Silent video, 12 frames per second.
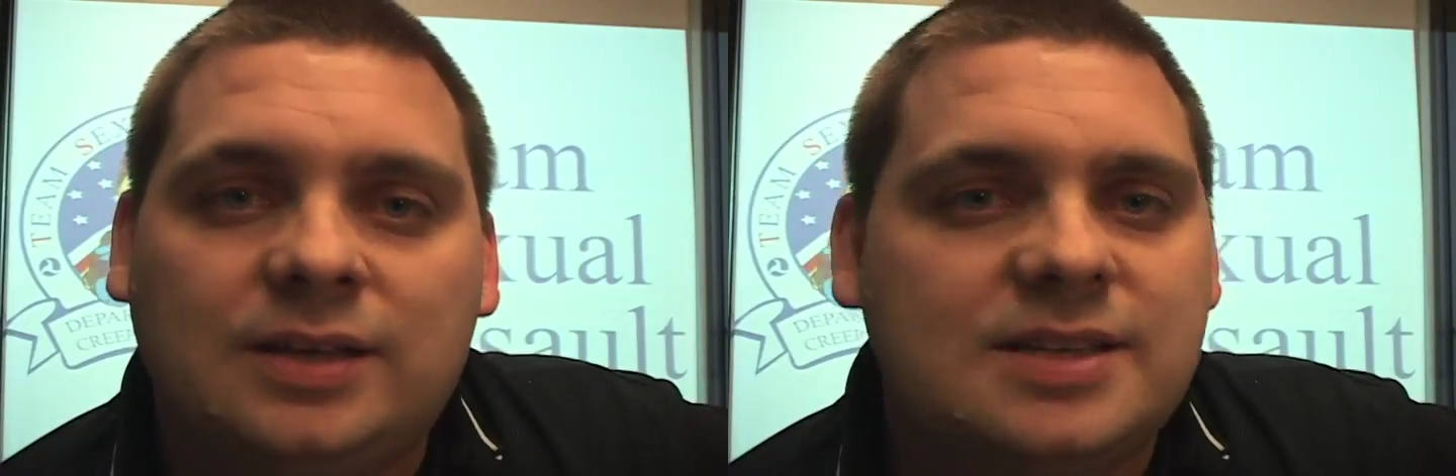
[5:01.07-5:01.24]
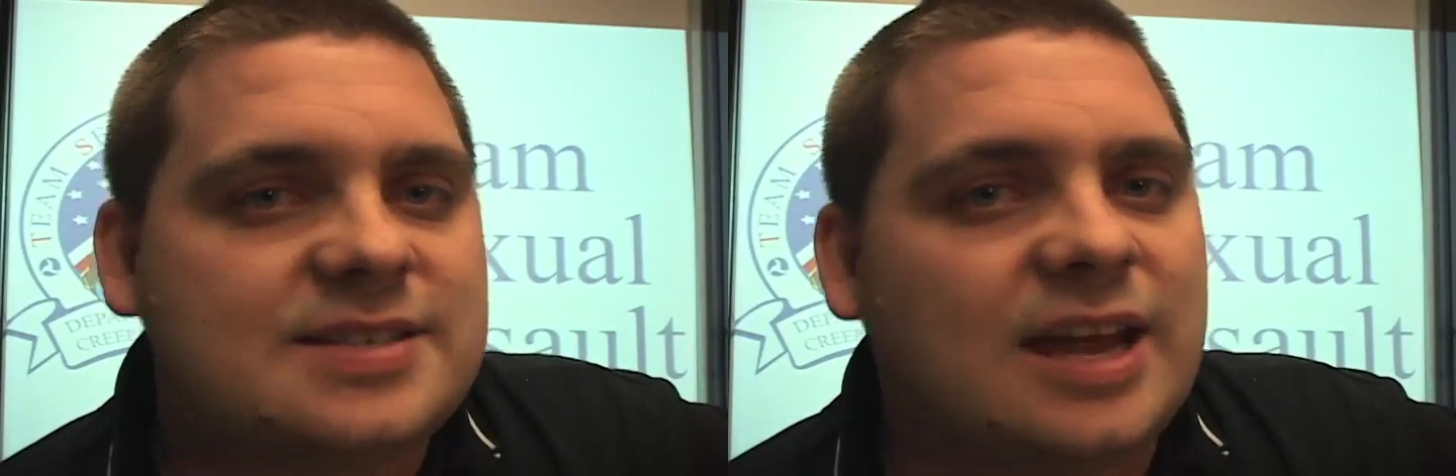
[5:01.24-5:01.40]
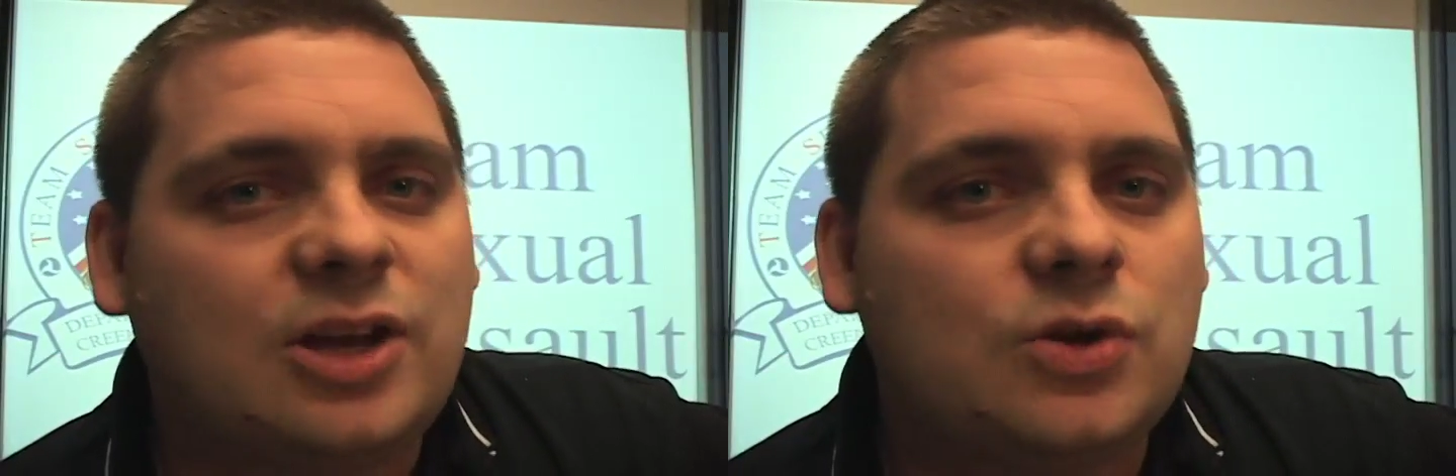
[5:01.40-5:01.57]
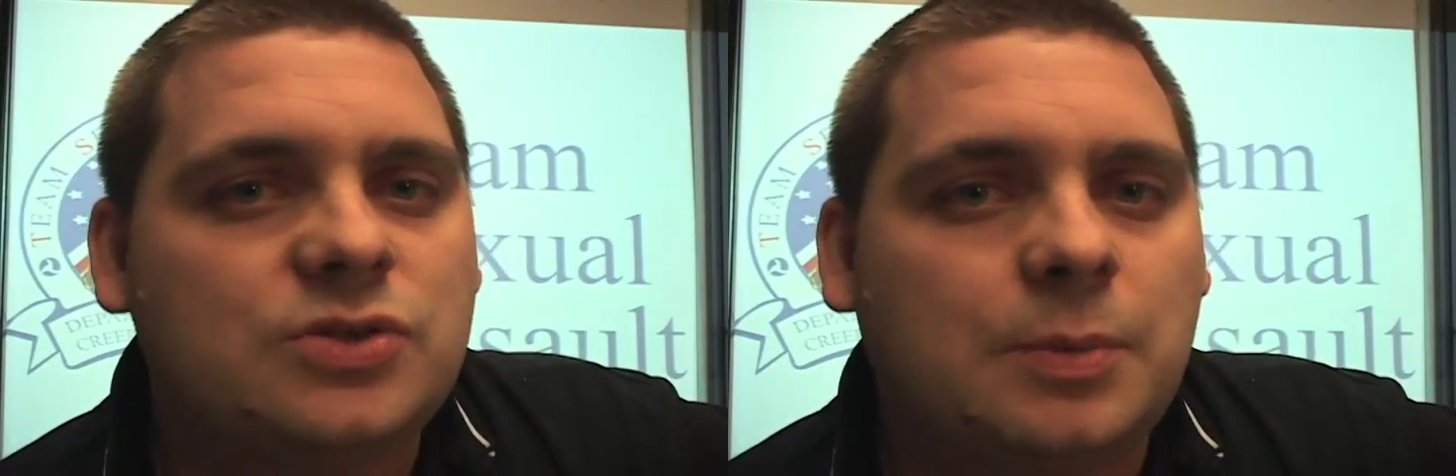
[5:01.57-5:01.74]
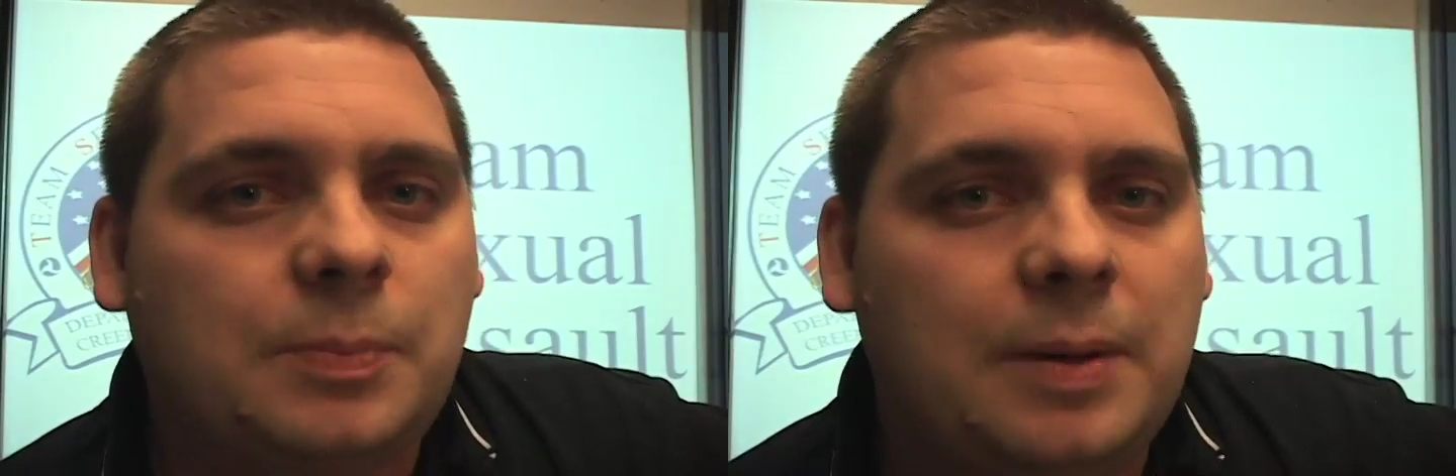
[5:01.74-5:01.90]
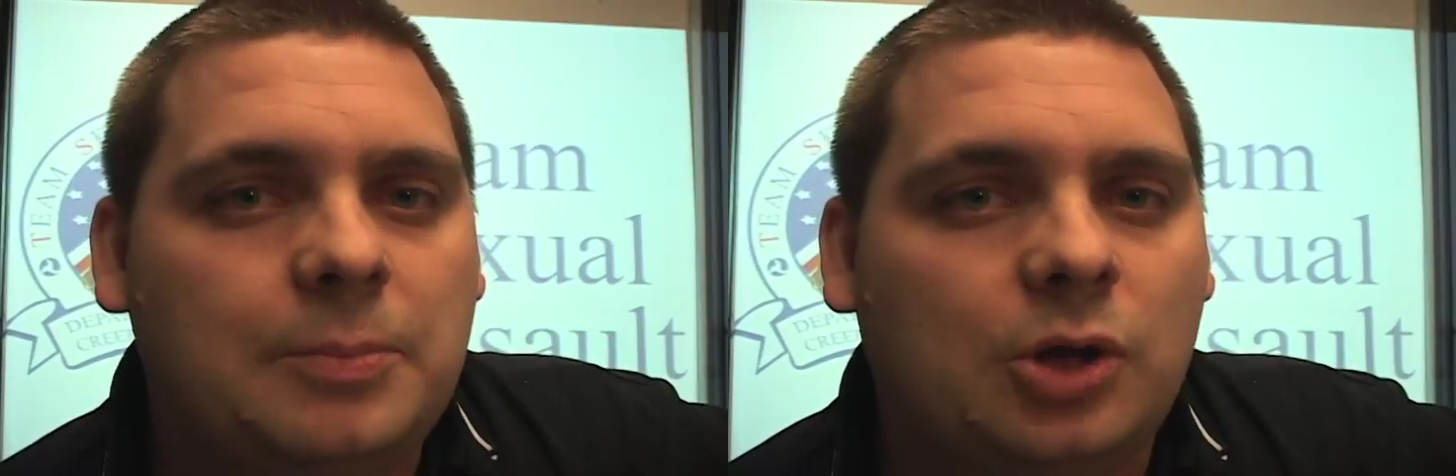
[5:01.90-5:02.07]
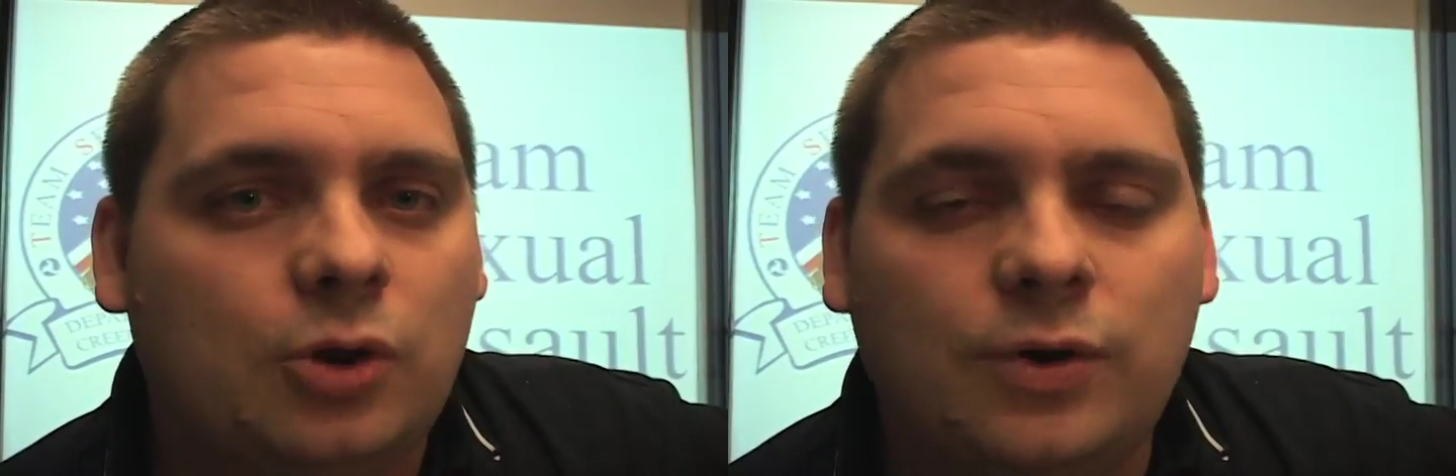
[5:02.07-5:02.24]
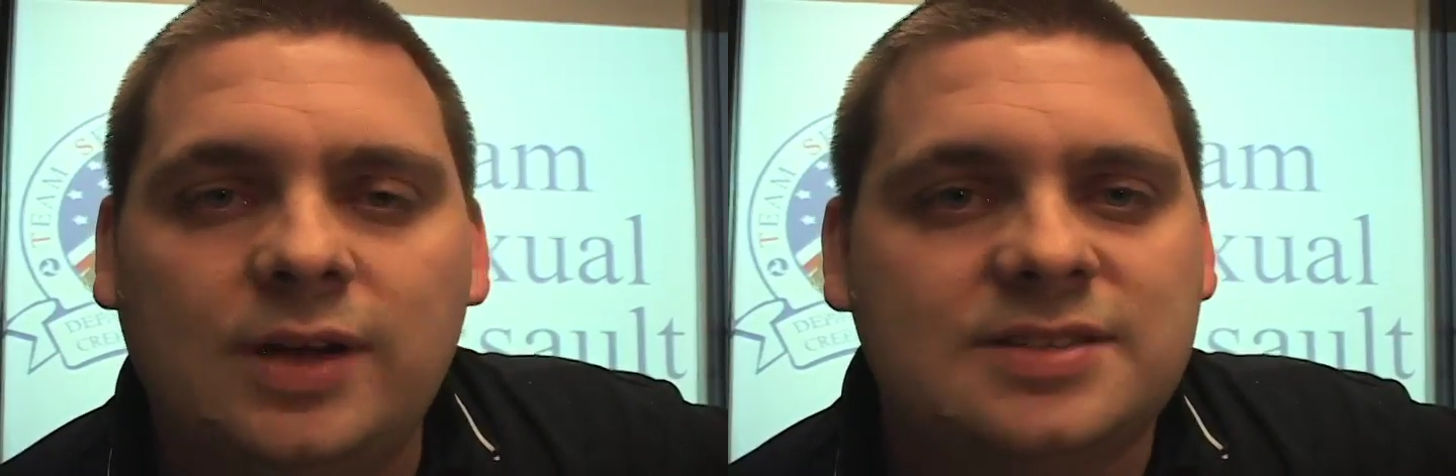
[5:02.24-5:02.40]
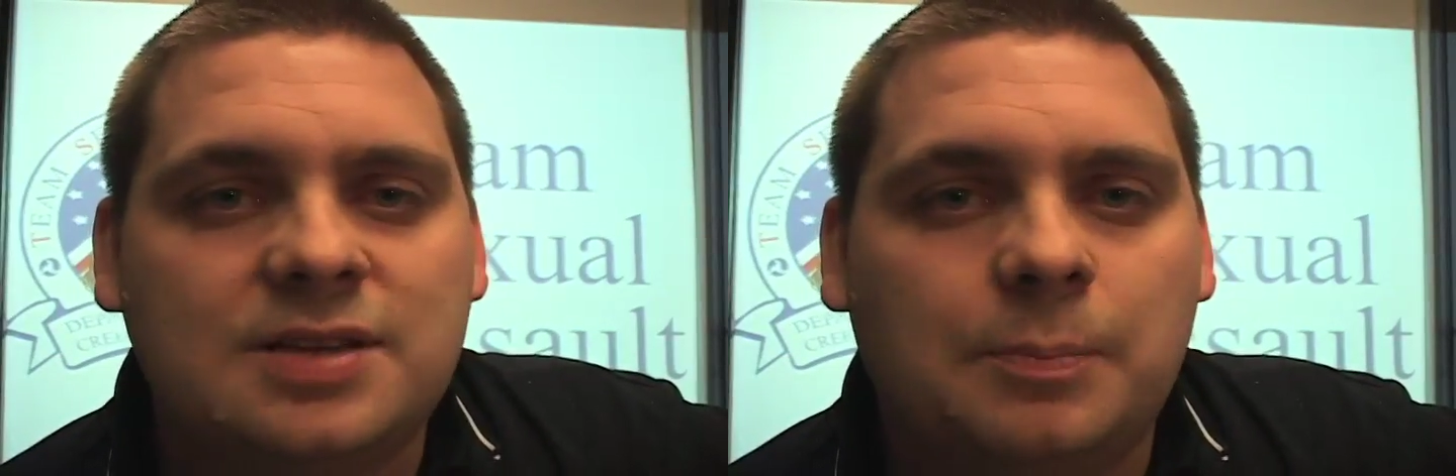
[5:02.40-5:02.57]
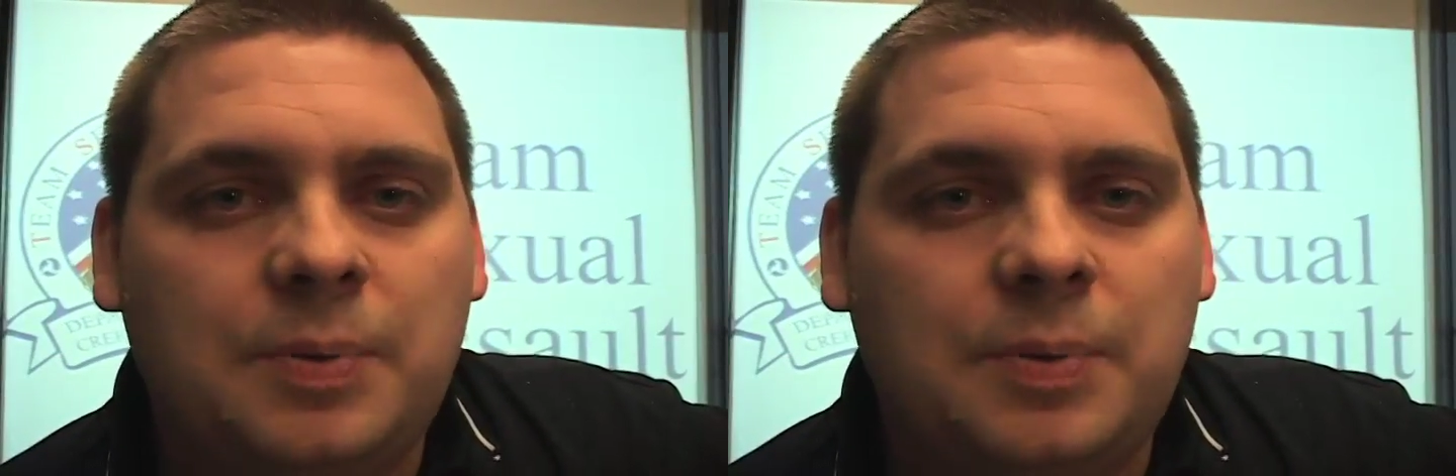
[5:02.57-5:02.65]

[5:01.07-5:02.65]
because I know some people agree and some